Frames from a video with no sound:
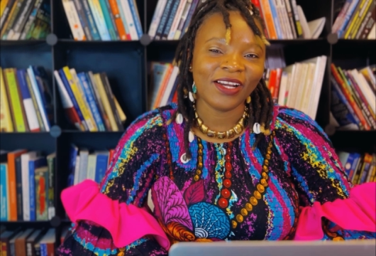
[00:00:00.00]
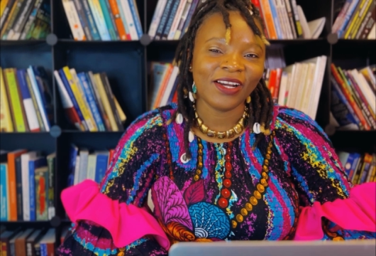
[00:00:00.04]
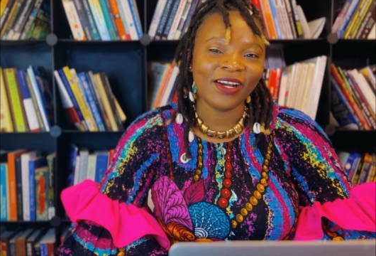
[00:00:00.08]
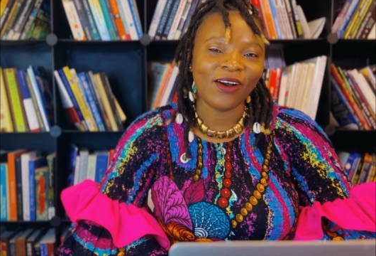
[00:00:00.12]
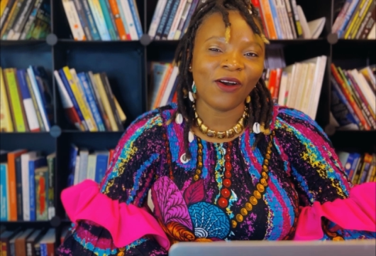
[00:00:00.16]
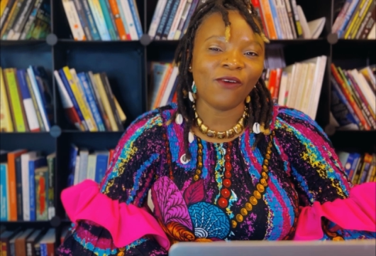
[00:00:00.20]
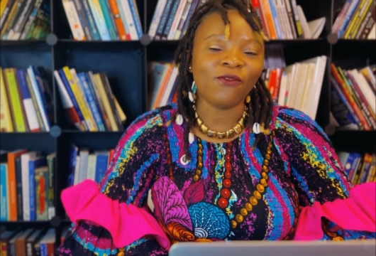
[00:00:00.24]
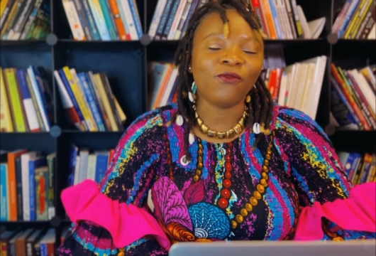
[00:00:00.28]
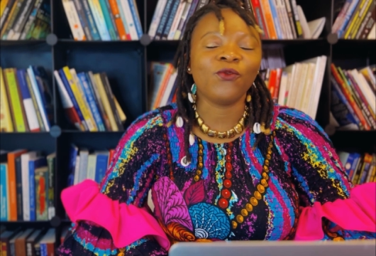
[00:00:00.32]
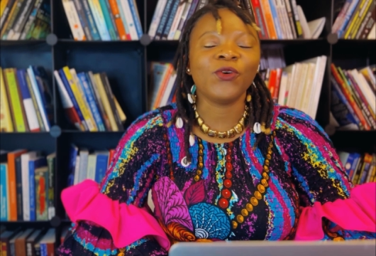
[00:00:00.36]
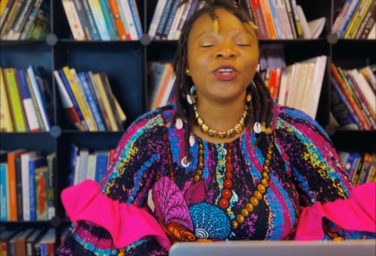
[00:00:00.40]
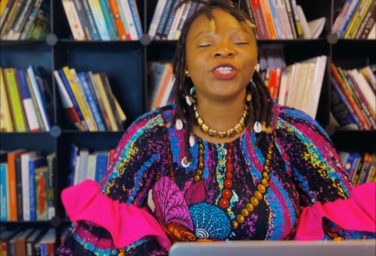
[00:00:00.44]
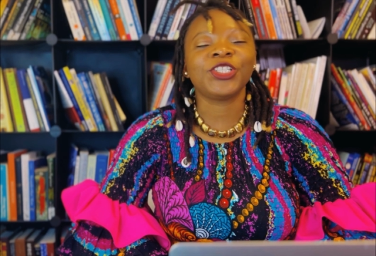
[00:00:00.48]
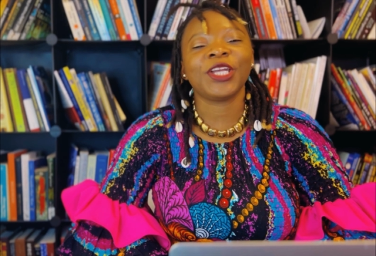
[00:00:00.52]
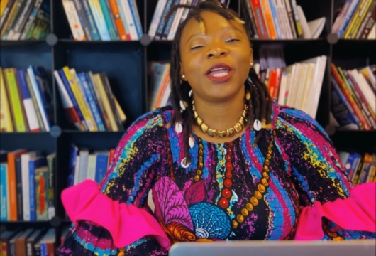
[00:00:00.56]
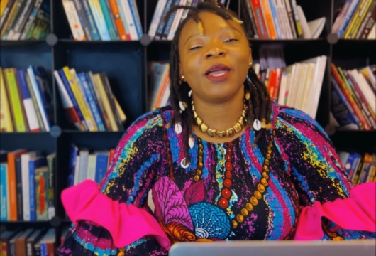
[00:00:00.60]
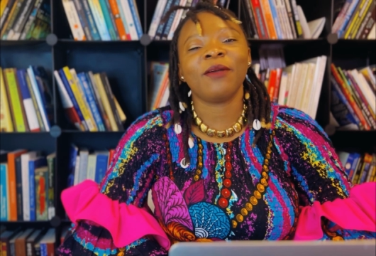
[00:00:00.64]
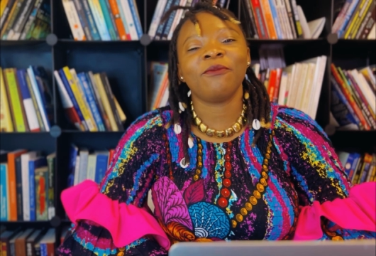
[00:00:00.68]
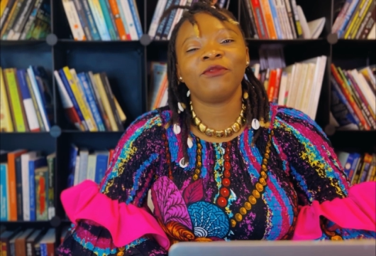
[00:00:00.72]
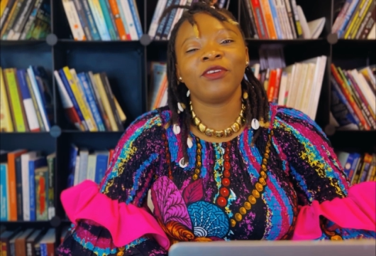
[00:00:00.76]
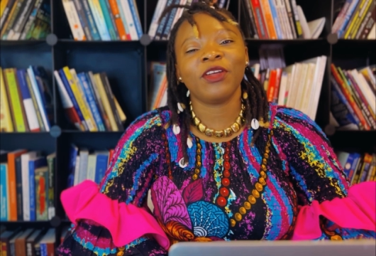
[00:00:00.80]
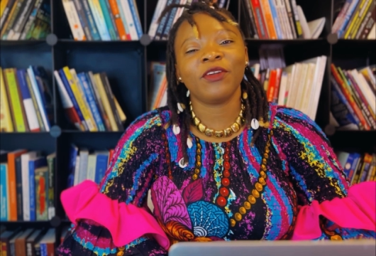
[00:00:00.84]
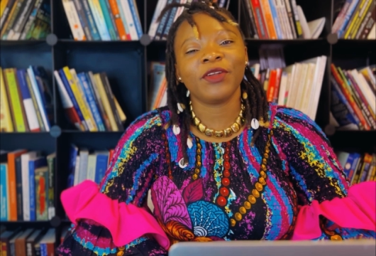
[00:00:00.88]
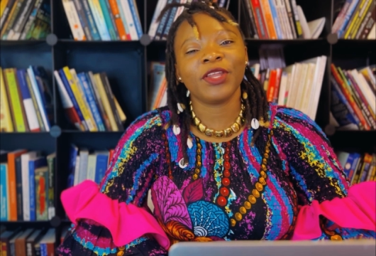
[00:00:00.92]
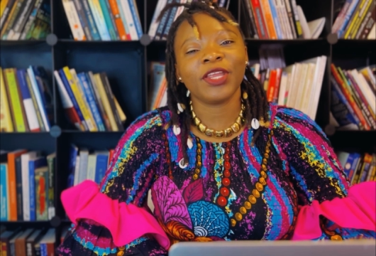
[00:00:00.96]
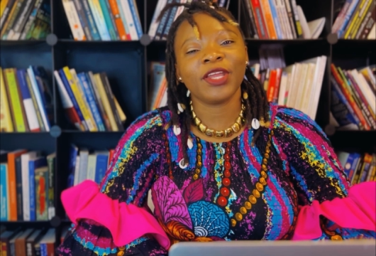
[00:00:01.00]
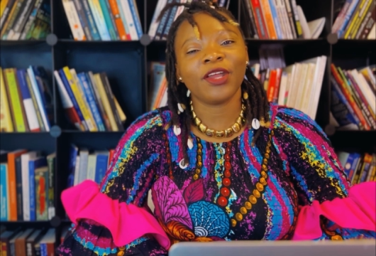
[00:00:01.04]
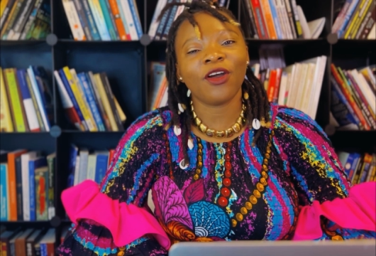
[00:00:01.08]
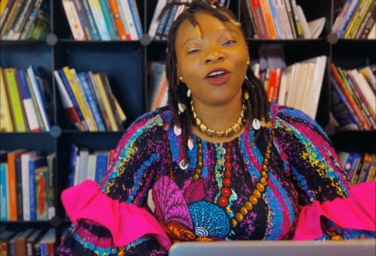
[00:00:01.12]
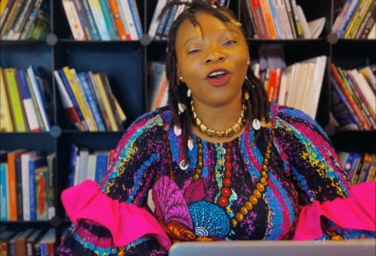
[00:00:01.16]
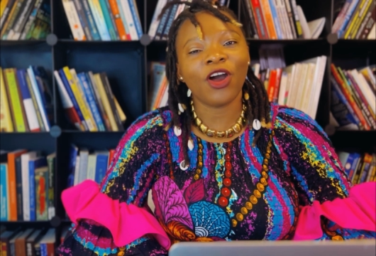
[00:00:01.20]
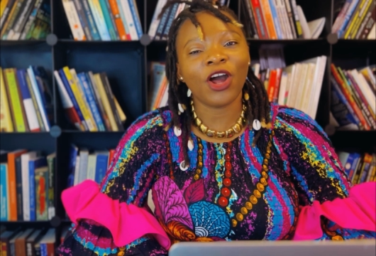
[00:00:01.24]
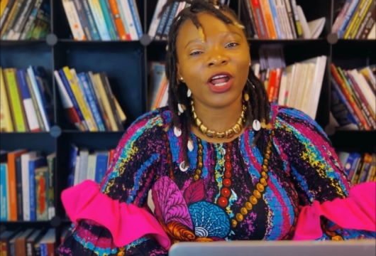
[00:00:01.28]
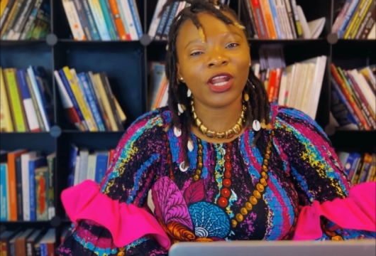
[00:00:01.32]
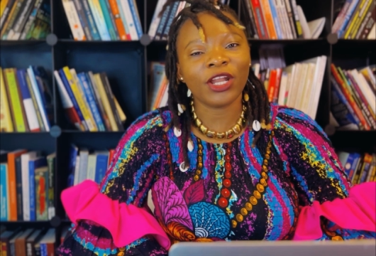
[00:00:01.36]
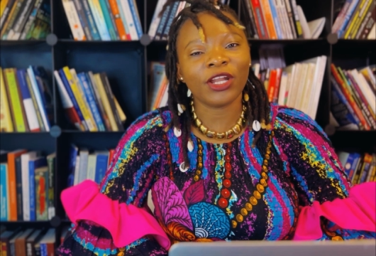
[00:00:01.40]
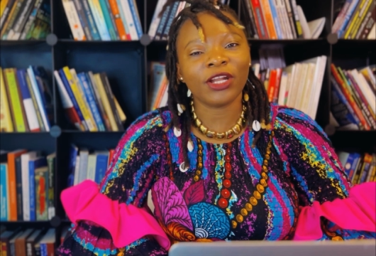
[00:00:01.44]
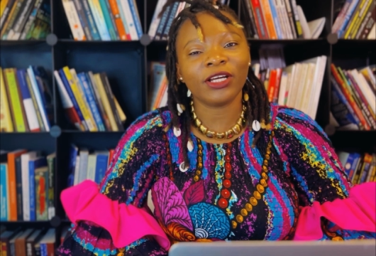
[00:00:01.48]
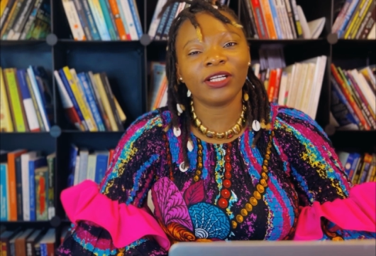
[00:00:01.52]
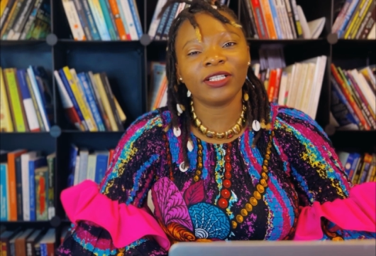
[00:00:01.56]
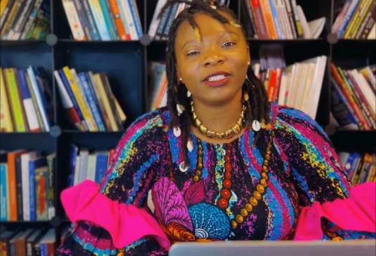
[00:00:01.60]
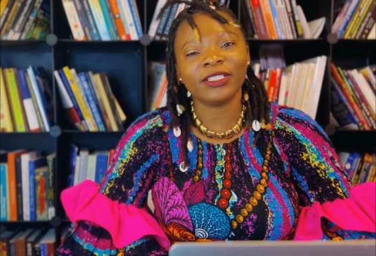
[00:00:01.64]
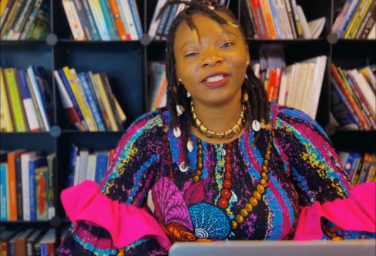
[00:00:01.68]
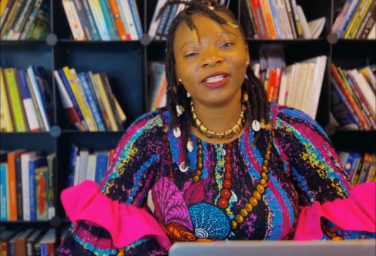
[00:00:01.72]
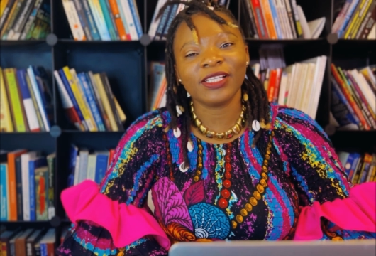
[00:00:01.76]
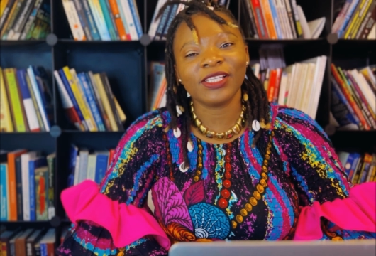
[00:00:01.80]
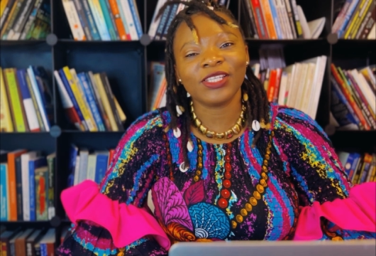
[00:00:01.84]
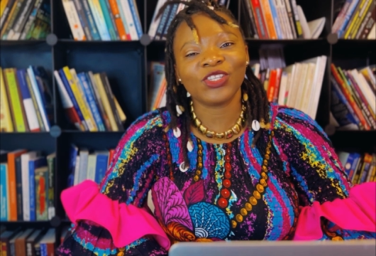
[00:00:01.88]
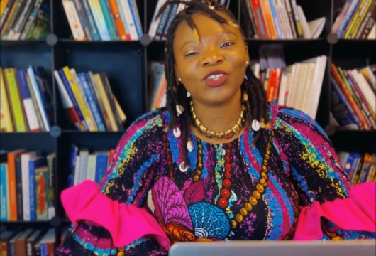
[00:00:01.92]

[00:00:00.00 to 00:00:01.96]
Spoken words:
of which I am very honored